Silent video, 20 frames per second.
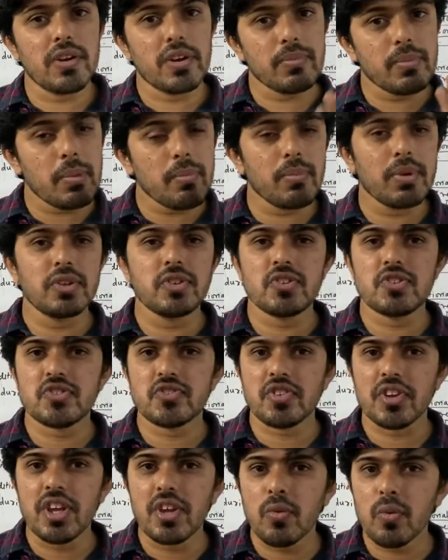Remember these
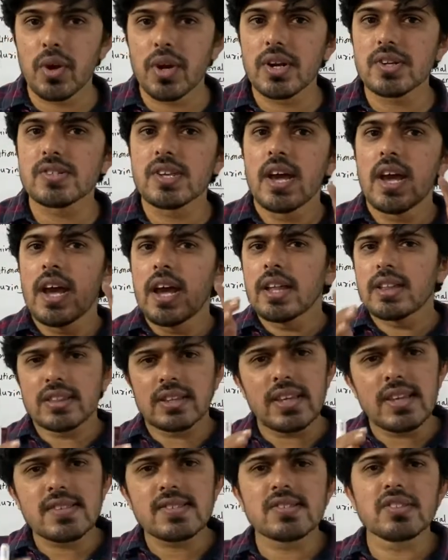three words.
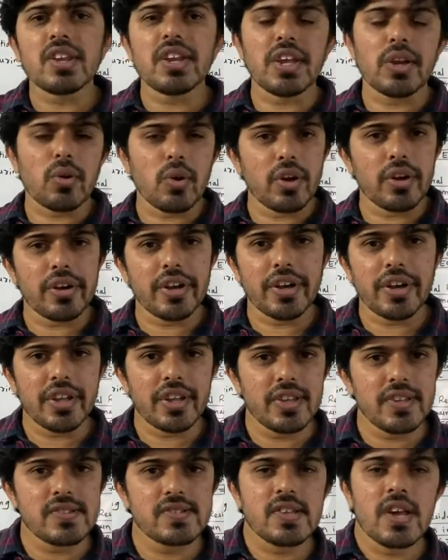These three
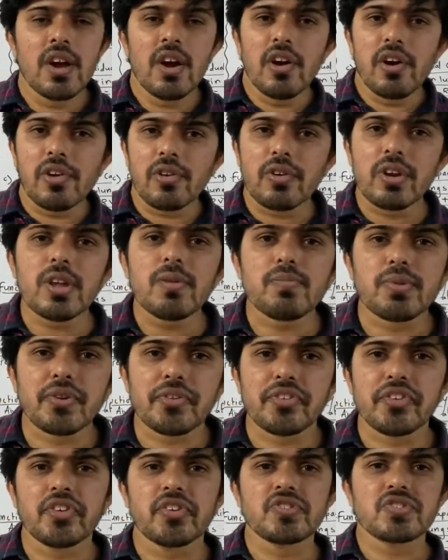quantities
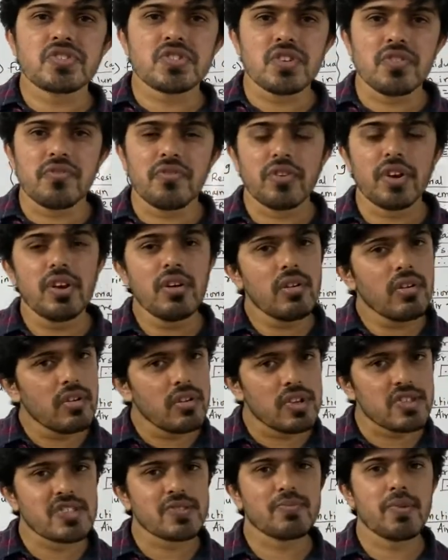represents different
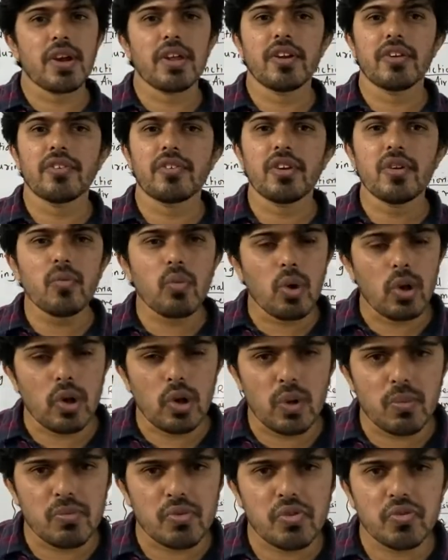respiratory
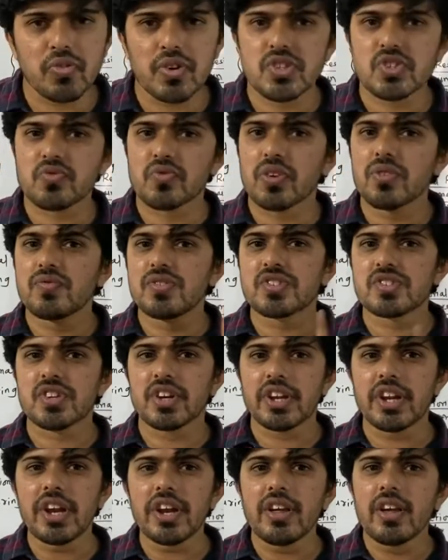volumes. First one we
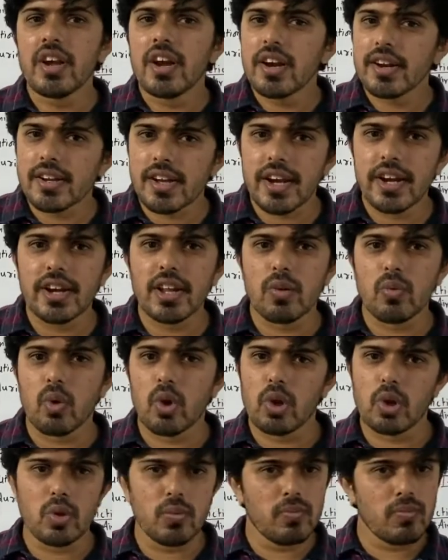studied, tidal
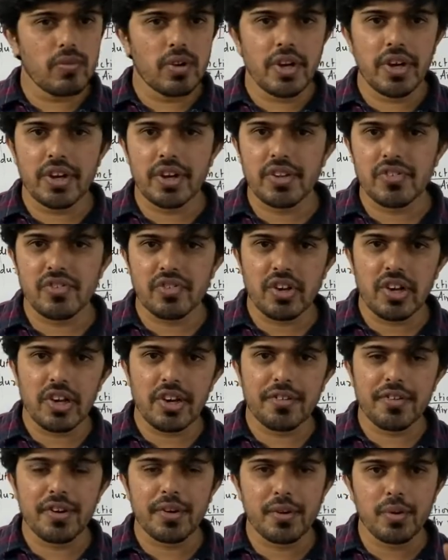volume. It is
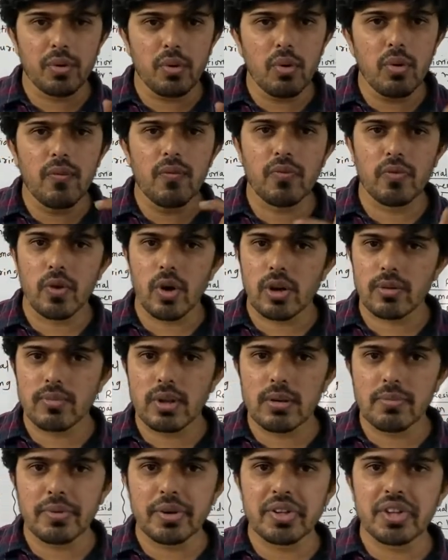related to
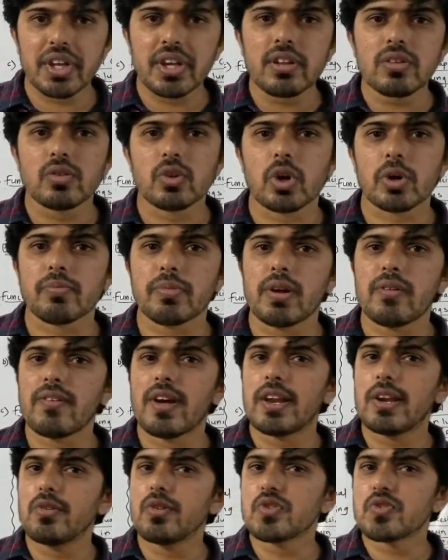normal breathing. Normal
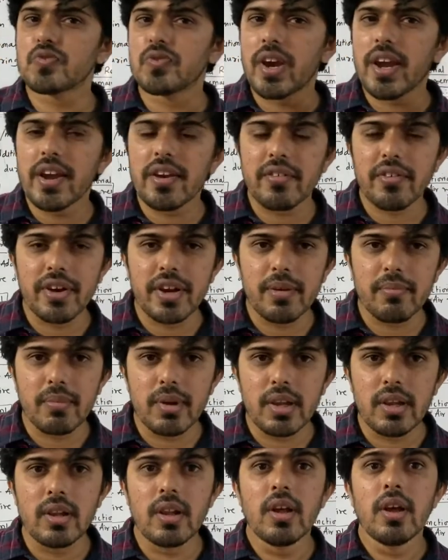value is 500
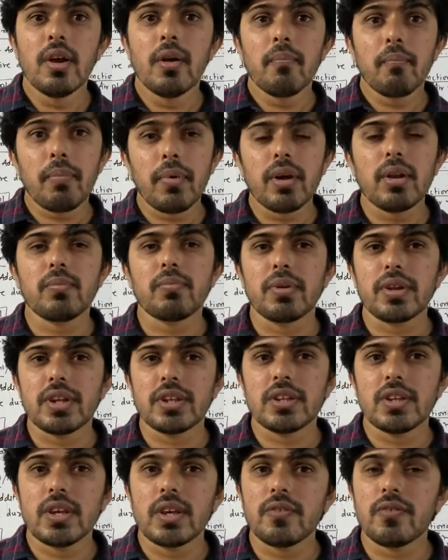ml per
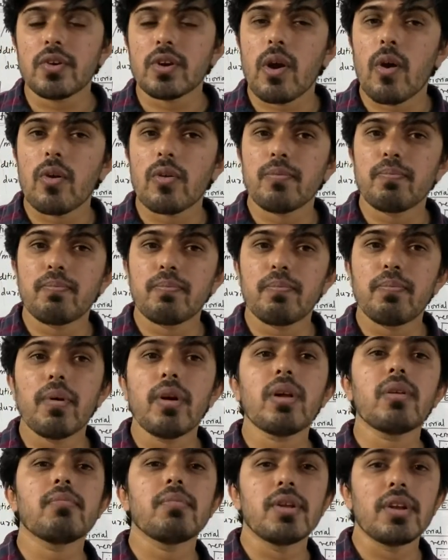breath. If you count
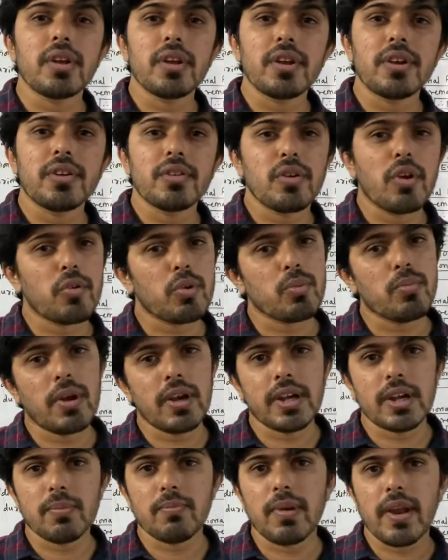per minute, you have to
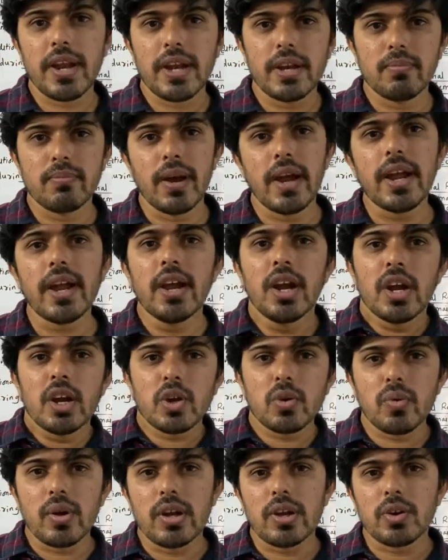multiply it by
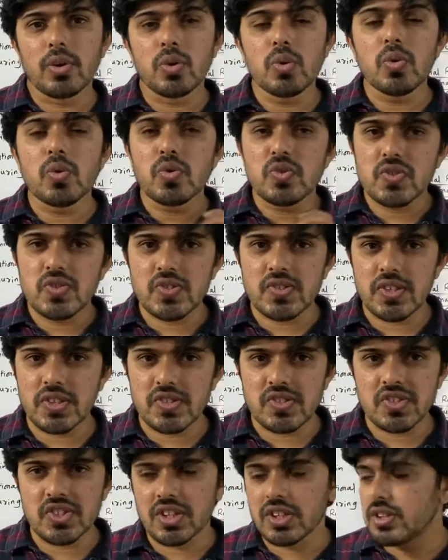12 to
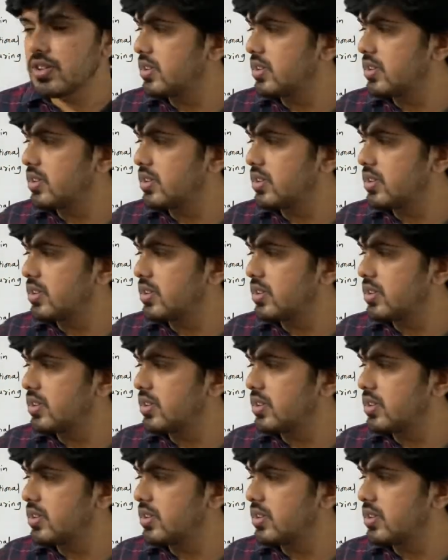16.